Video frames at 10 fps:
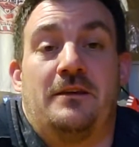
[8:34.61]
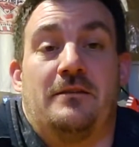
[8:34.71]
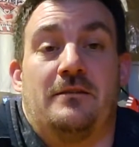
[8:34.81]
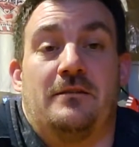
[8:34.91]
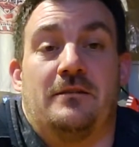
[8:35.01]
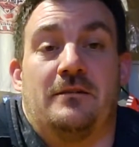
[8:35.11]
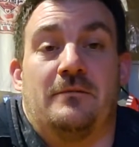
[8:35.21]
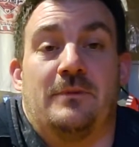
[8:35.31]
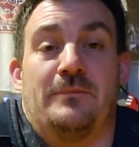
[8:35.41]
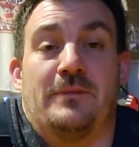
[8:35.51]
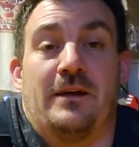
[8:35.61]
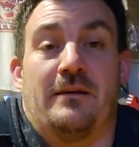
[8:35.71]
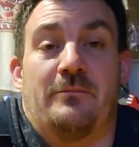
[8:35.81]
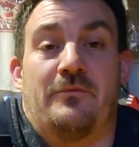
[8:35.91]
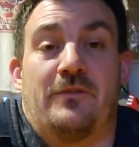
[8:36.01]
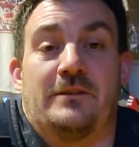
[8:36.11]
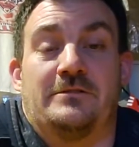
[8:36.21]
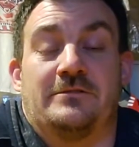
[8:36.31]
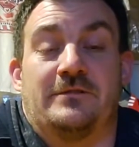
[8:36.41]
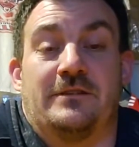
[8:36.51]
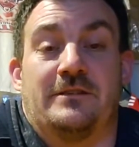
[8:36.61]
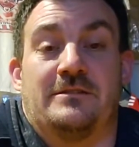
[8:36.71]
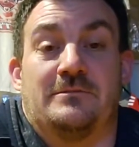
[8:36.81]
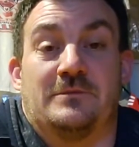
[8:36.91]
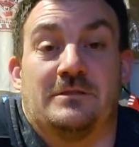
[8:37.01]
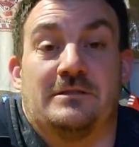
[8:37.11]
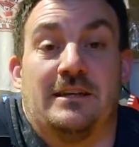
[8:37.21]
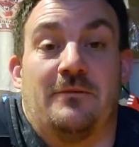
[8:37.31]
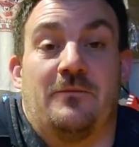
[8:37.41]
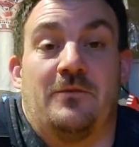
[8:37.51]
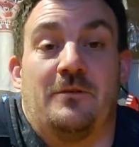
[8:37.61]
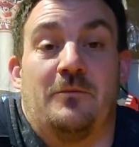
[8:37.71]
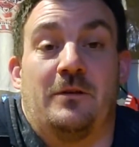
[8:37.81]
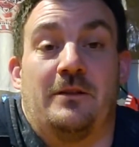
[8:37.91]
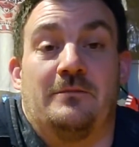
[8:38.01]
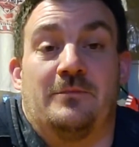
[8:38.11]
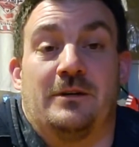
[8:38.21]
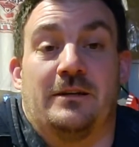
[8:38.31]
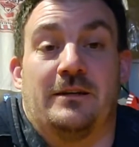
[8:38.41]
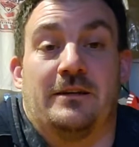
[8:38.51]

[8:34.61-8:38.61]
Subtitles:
I'm not a professional at this, I'm just having fun with it, but